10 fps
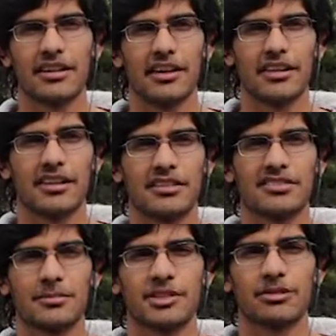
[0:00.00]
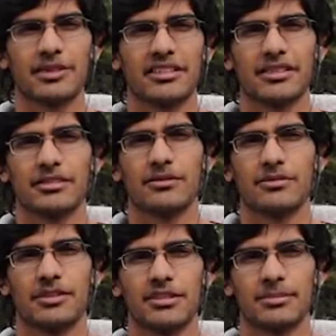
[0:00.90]
and on December 20th,
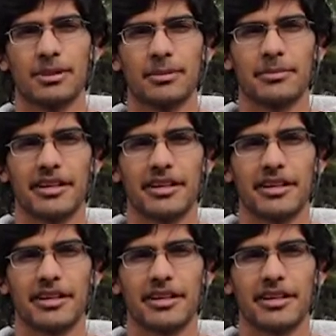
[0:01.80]
there's a minimum